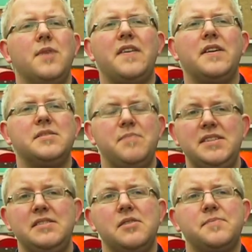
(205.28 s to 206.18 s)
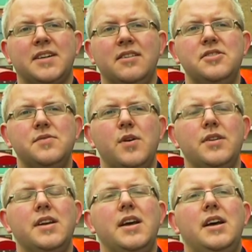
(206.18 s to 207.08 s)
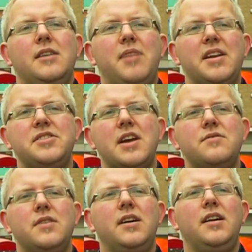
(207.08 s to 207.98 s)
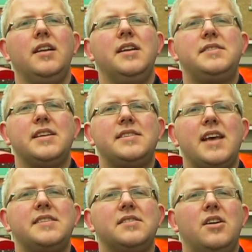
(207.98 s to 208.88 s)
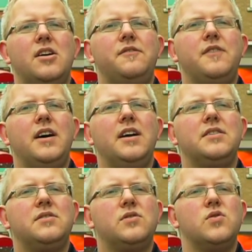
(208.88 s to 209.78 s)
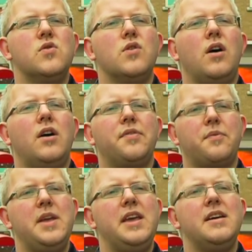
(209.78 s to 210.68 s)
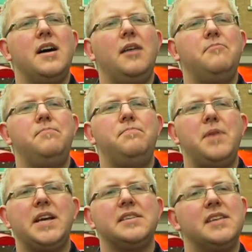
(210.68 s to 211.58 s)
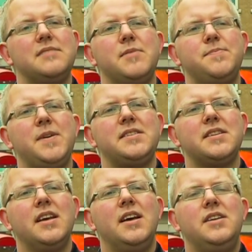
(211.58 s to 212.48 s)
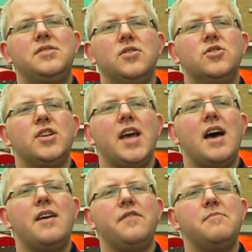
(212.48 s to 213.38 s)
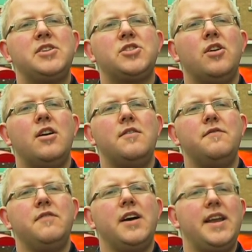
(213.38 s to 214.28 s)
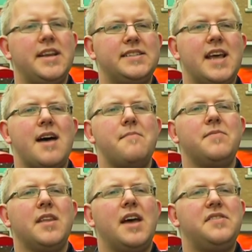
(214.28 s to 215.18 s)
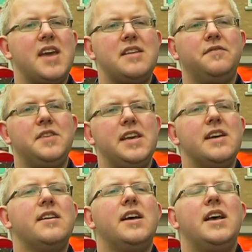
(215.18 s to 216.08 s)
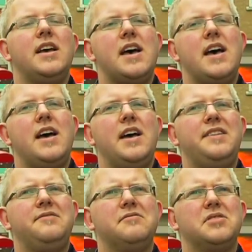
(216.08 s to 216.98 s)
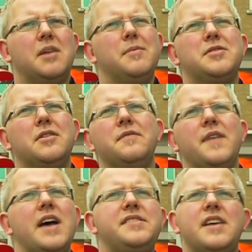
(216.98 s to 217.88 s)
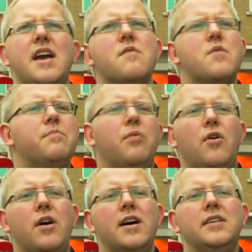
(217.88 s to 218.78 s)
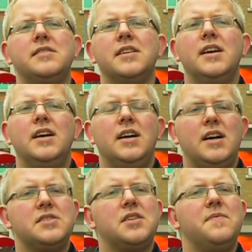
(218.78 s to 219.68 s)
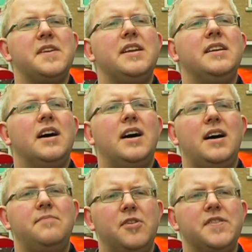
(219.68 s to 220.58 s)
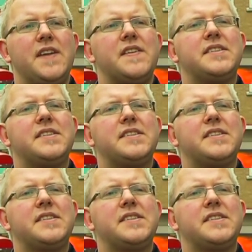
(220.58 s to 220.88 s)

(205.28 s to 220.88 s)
whether it's a business or psychology one. But in general, it's assessed of two or three big assessment bits. So usually have a mixture of an exam at the end of the year and some sort of essay report, something on the other